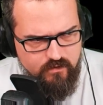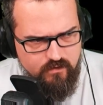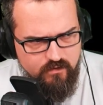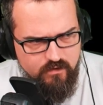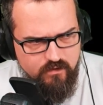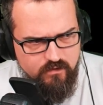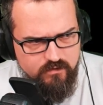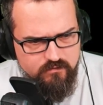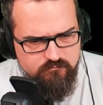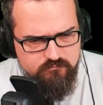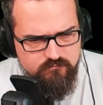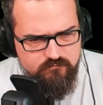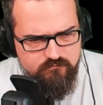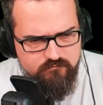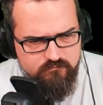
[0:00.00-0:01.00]
having
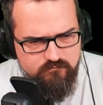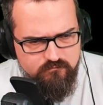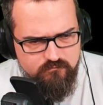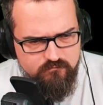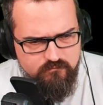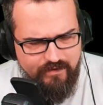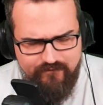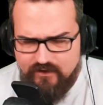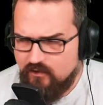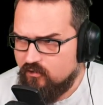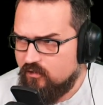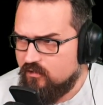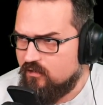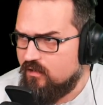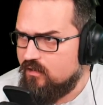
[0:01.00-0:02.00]
a
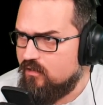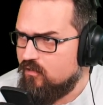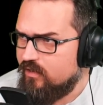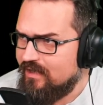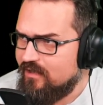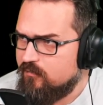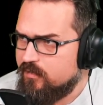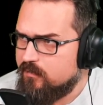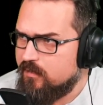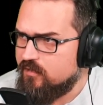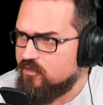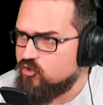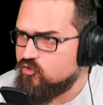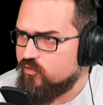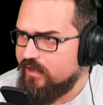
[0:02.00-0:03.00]
look a little bit about
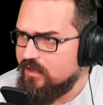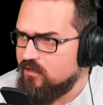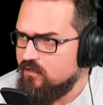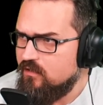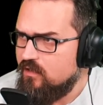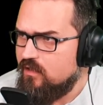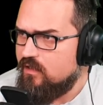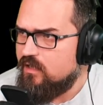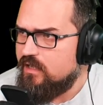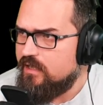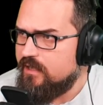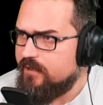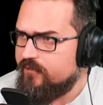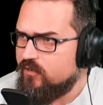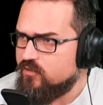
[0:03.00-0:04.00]
the trailer.
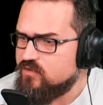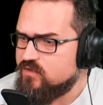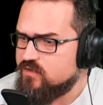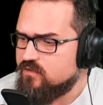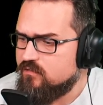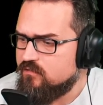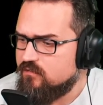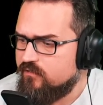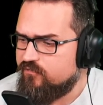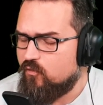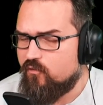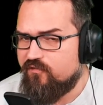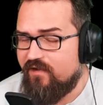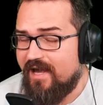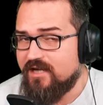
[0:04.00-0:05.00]
There's the 4
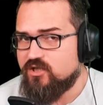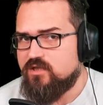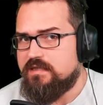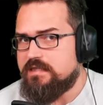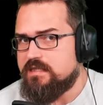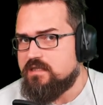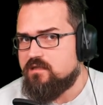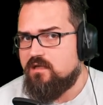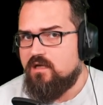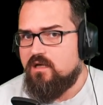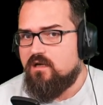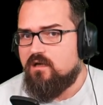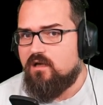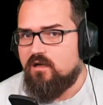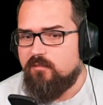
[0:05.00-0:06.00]
factions
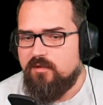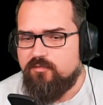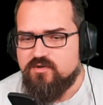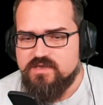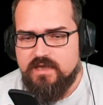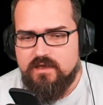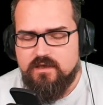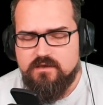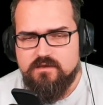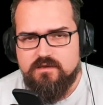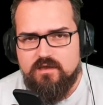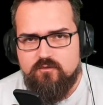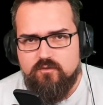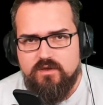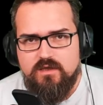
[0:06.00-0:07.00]
going to be presented
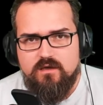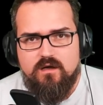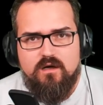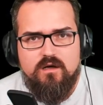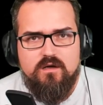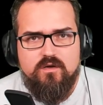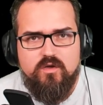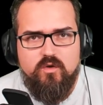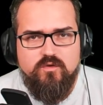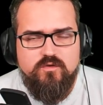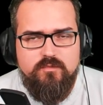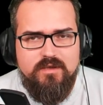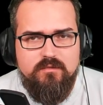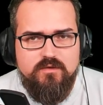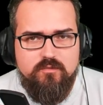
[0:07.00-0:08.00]
that we are going to
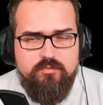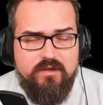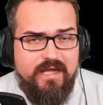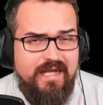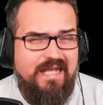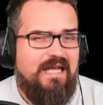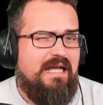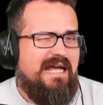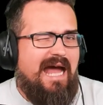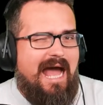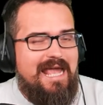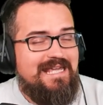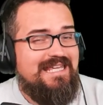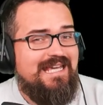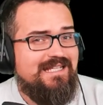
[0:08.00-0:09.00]
be able to play.
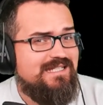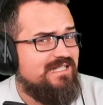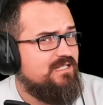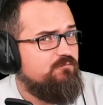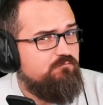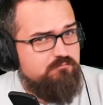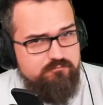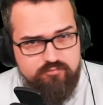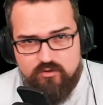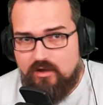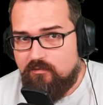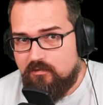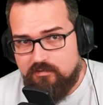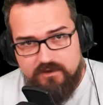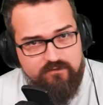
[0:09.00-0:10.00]
I guess
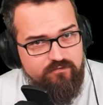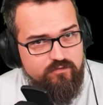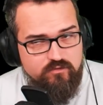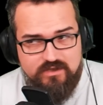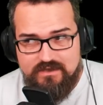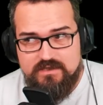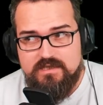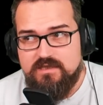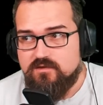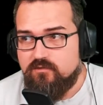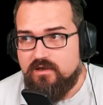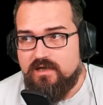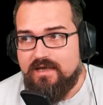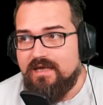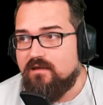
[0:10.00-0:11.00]
probably through DLCs we're
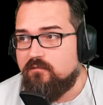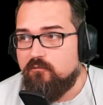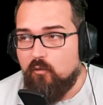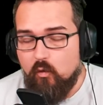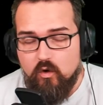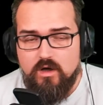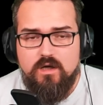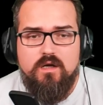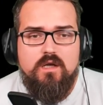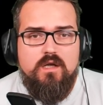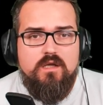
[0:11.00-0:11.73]
going to get more